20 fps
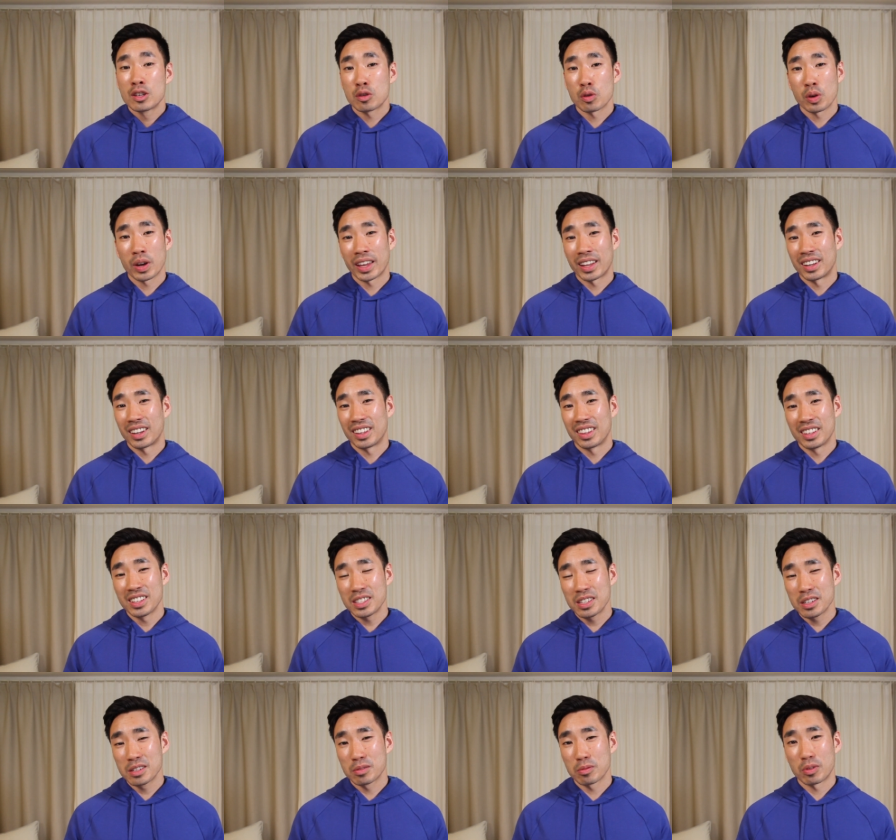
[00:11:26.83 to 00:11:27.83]
So again,
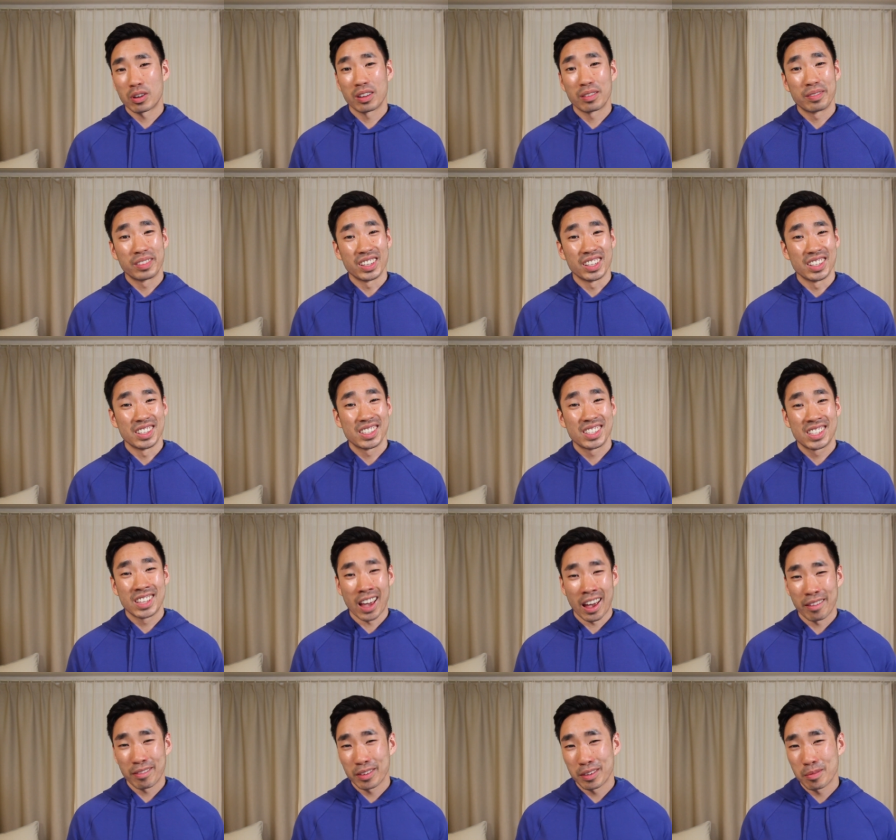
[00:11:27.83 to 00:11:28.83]
this is one of the
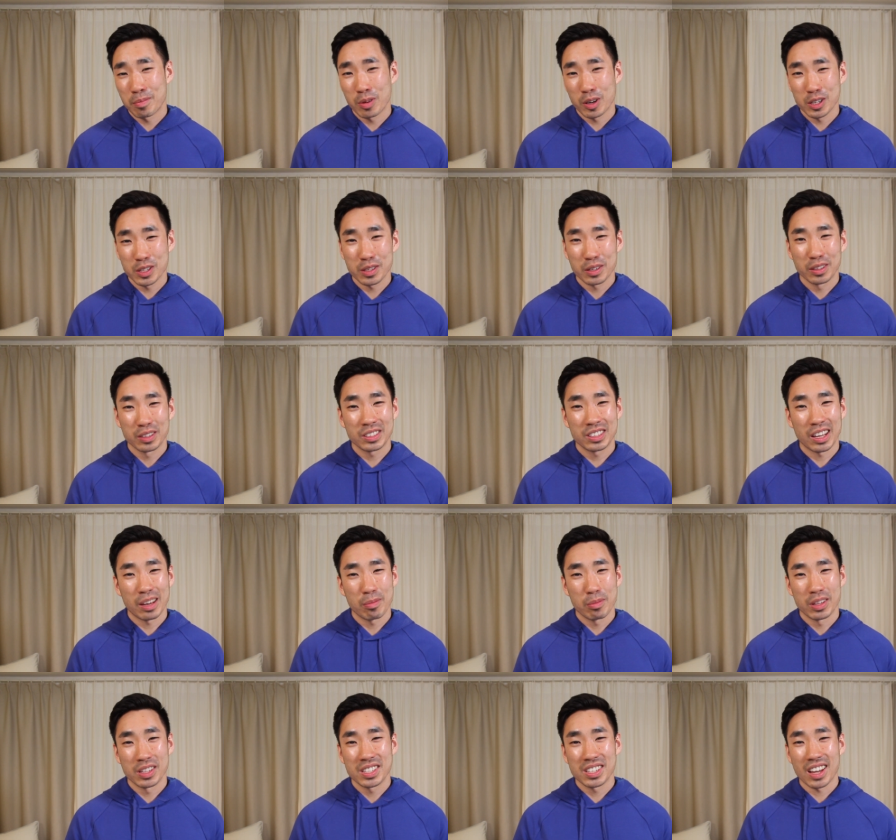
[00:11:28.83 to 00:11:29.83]
seven personal
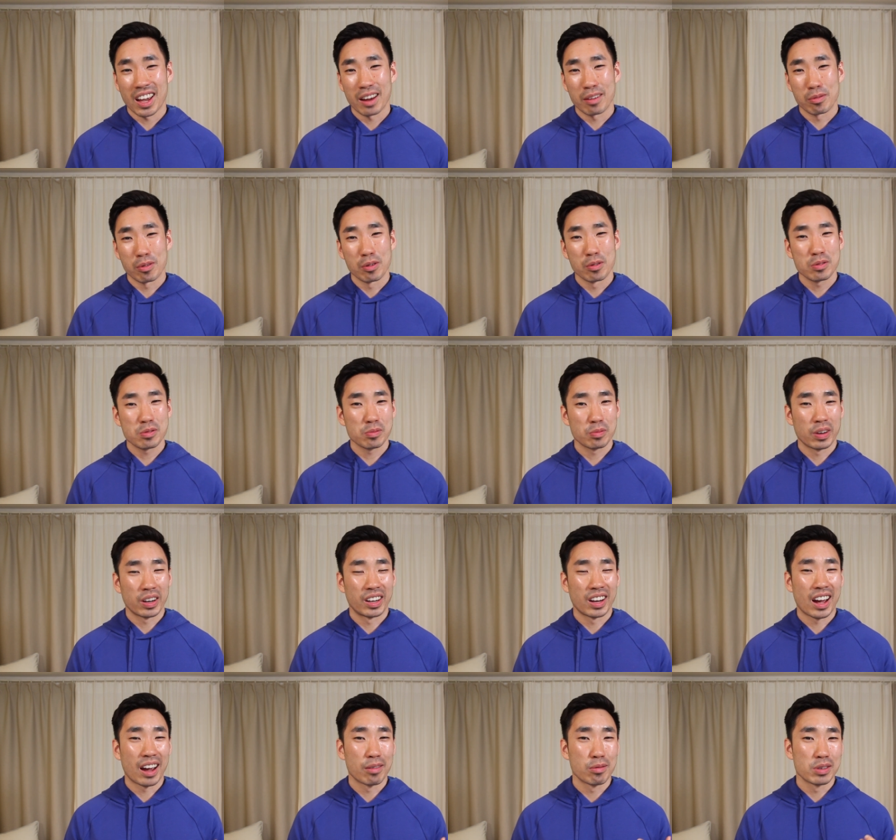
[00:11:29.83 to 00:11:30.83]
statements I wrote
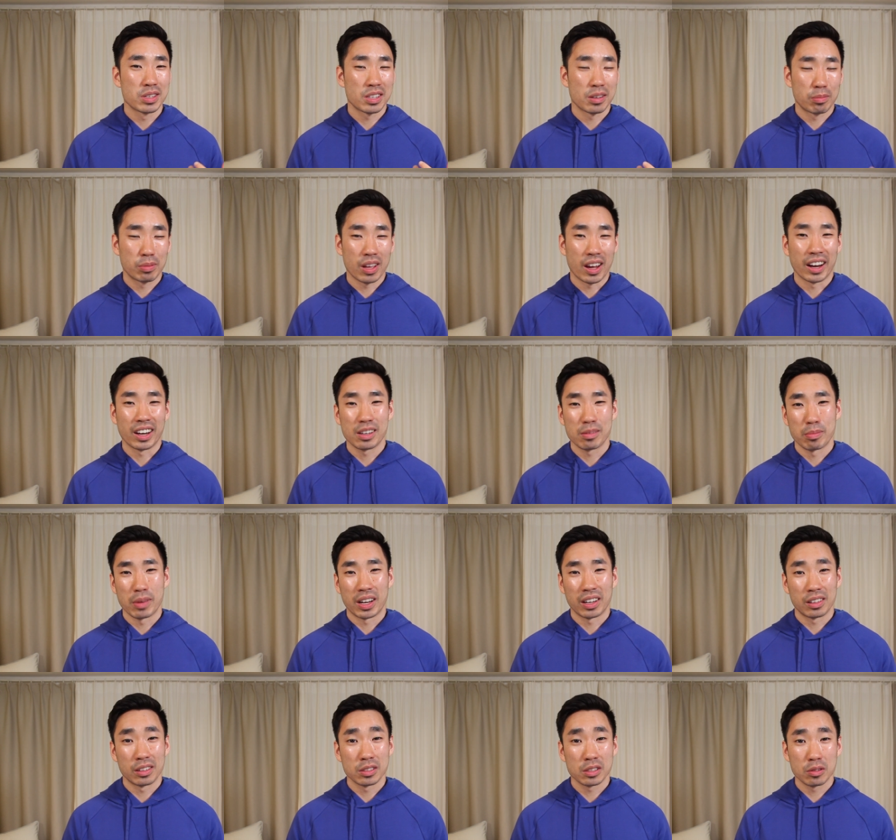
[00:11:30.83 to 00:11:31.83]
when I was applying to
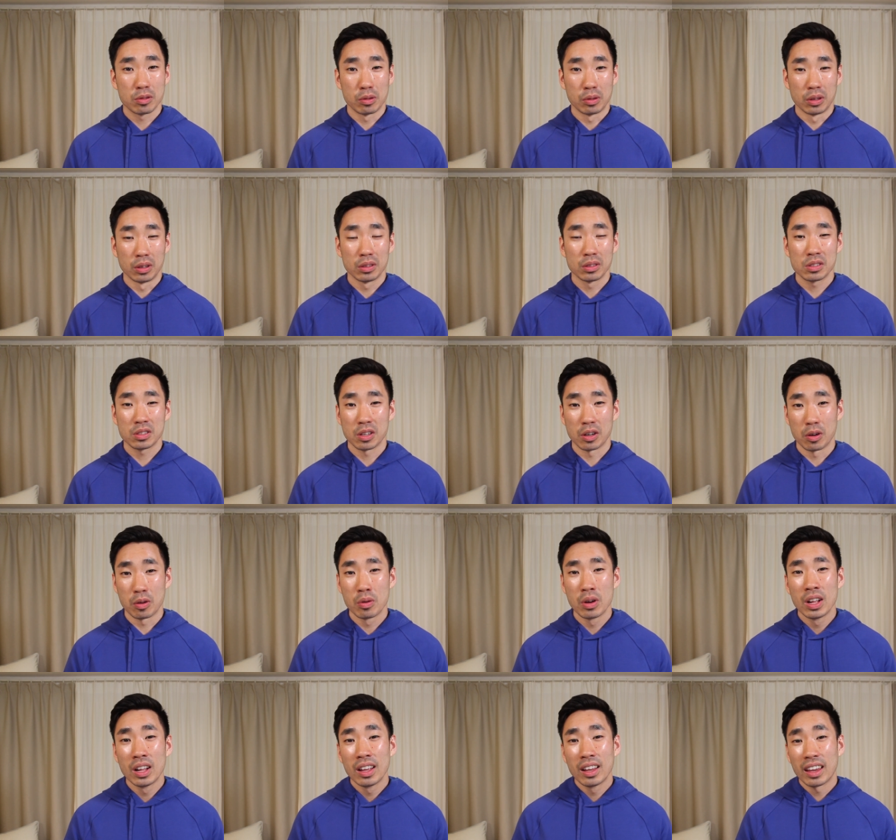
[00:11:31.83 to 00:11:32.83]
medical school.
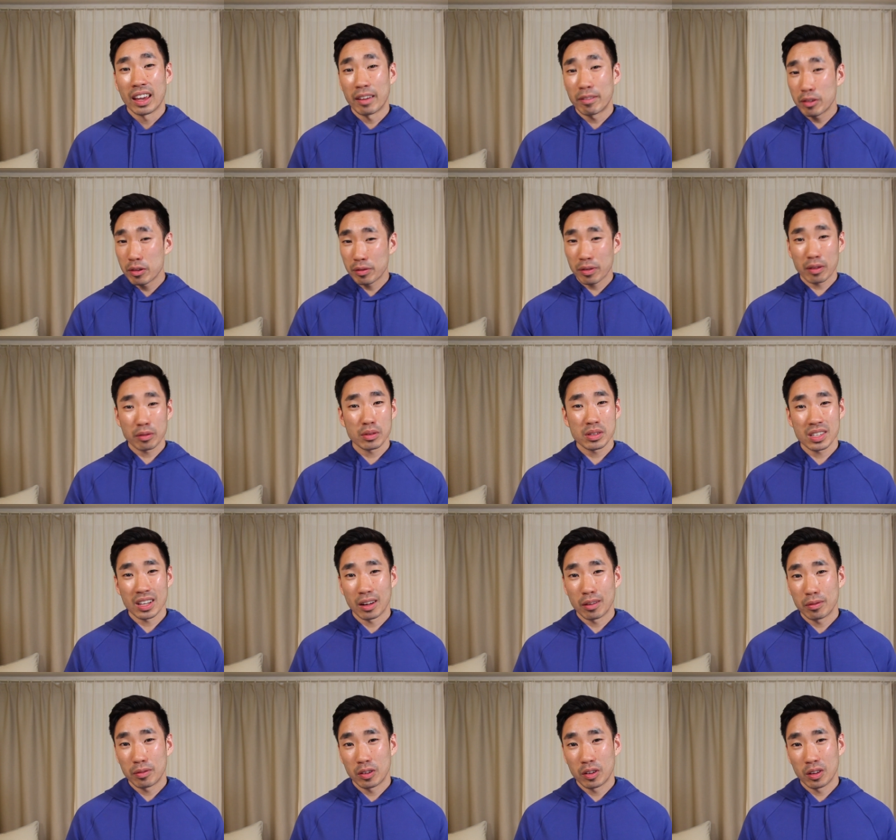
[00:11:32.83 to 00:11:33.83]
So if you found this
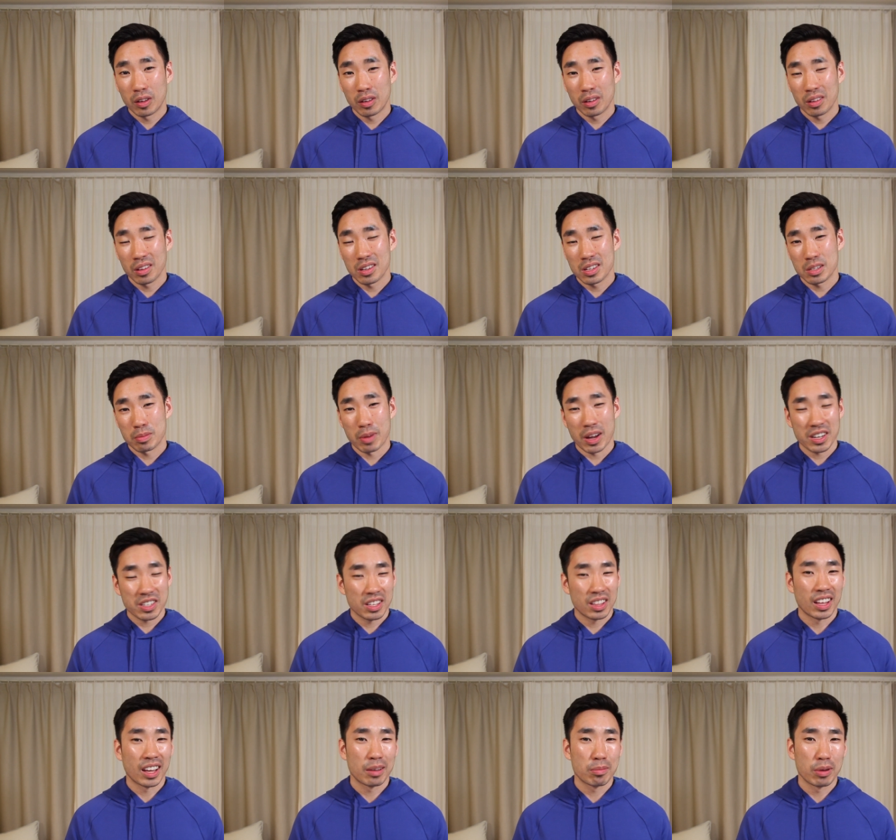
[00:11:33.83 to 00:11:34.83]
helpful,
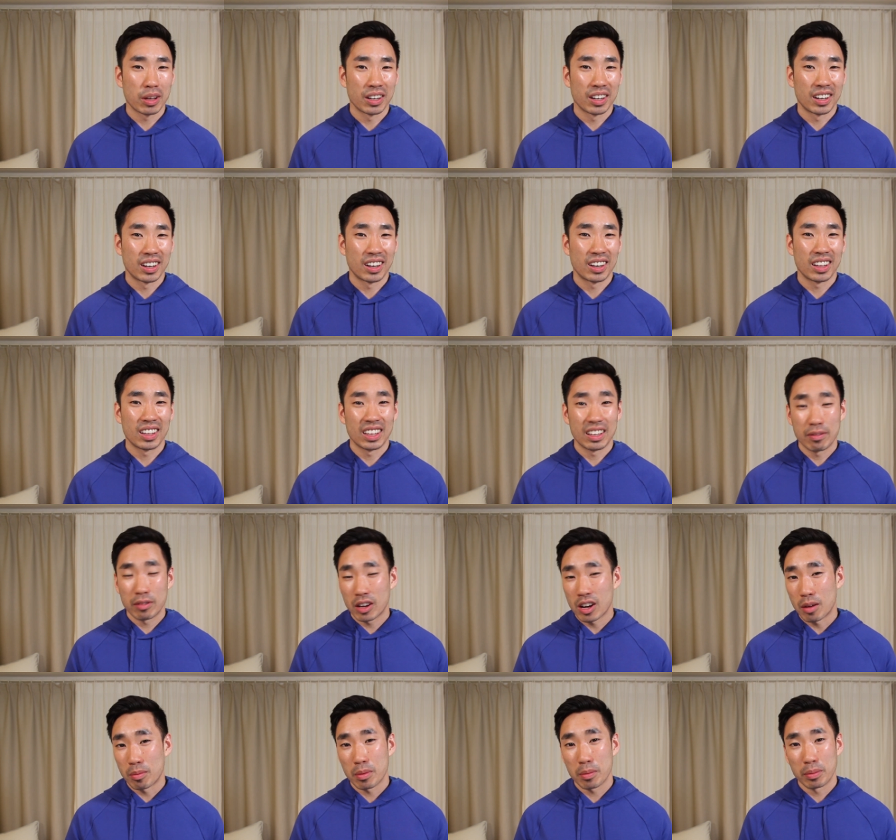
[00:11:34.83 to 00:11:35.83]
smash the like button, leave a
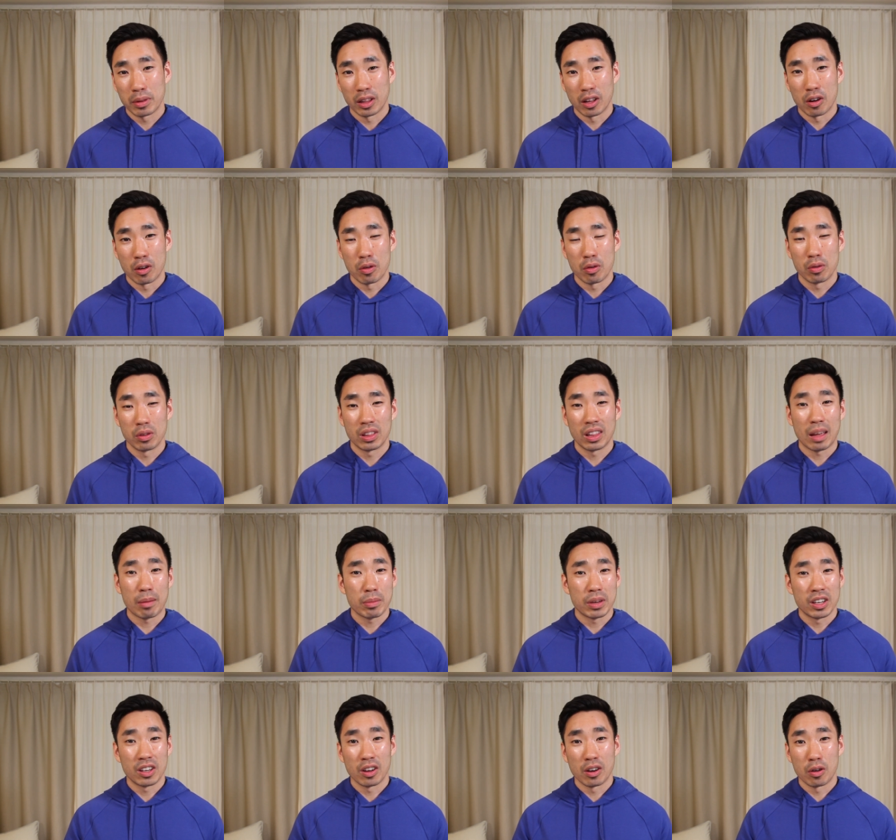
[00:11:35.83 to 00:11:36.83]
comment below, let
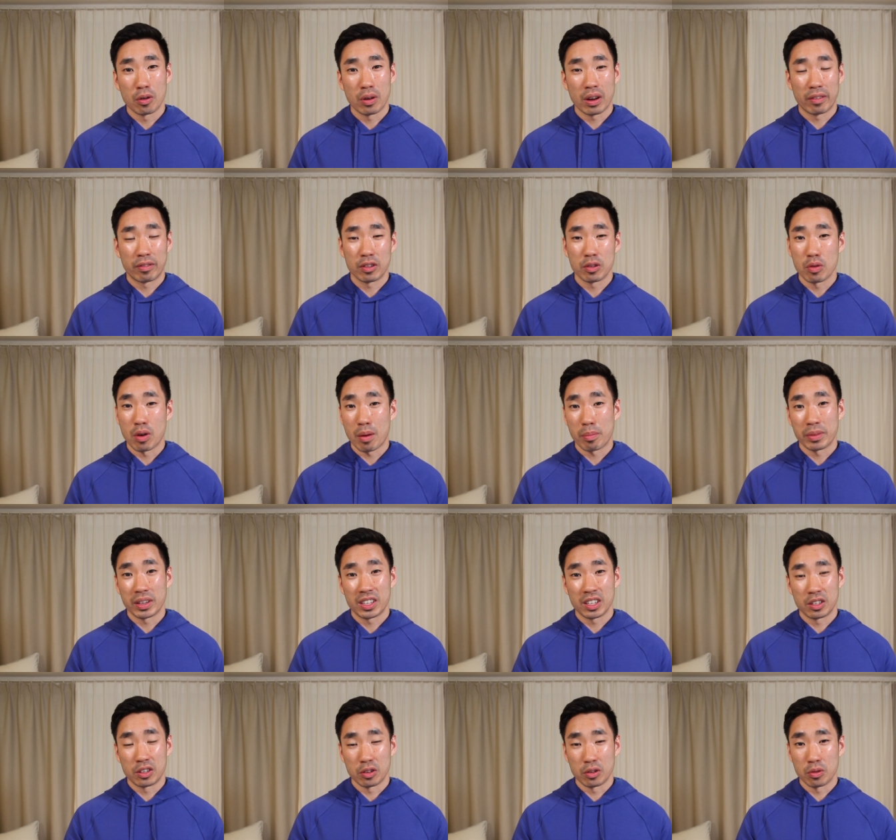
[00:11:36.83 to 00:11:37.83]
me know if you want me
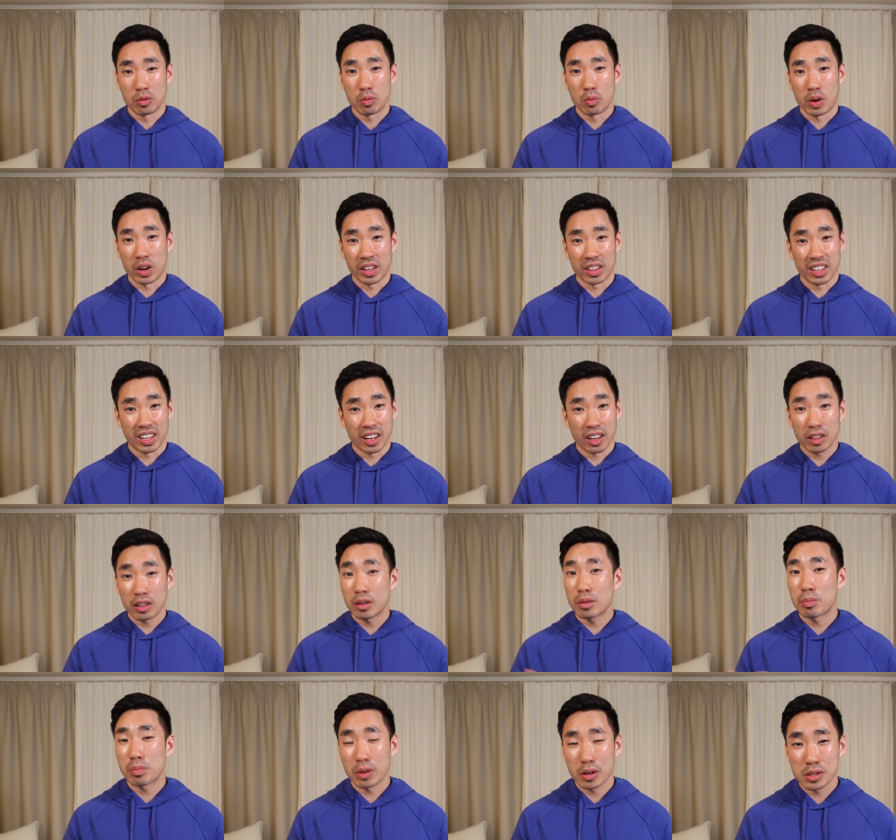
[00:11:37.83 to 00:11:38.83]
to do one of the
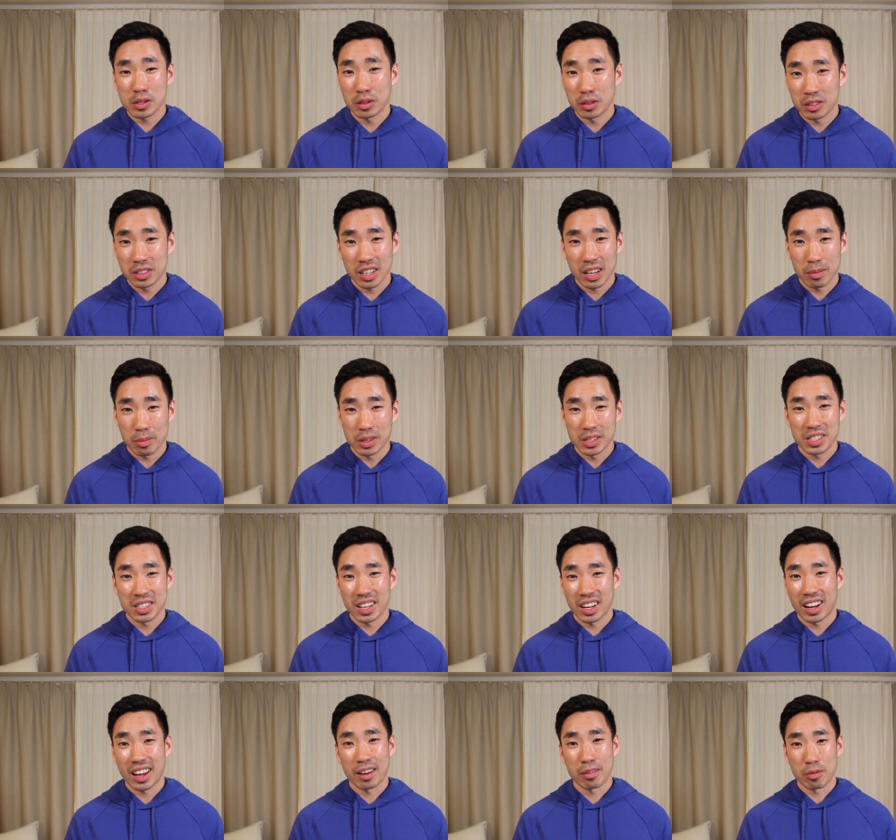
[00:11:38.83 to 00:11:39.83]
other personal statements
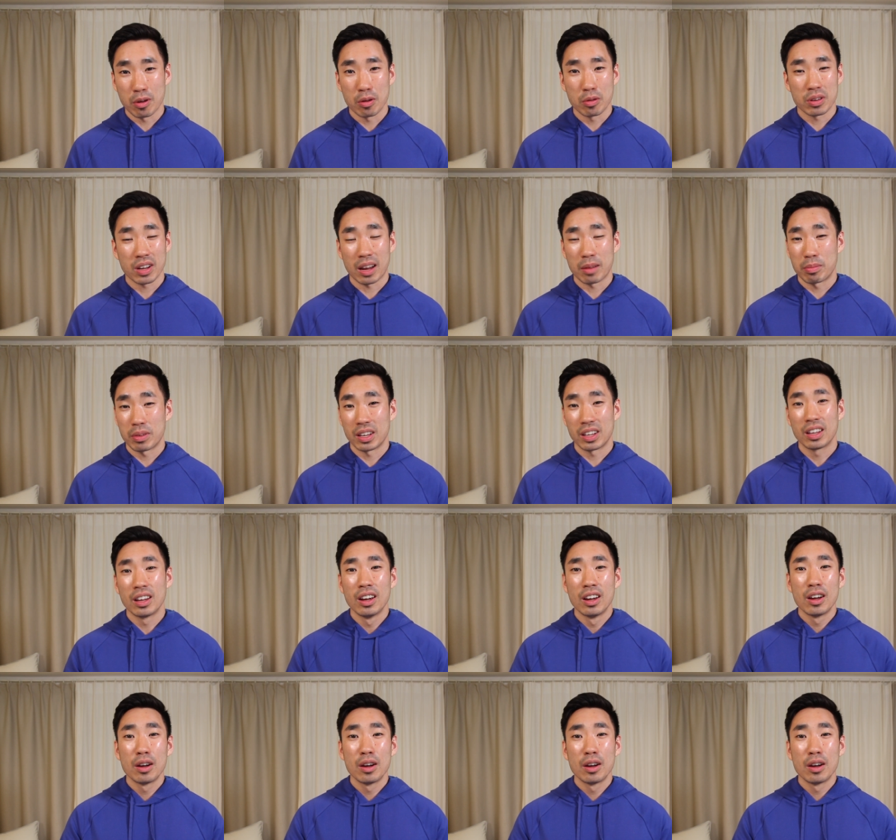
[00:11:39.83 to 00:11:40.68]
that I wrote. I'd be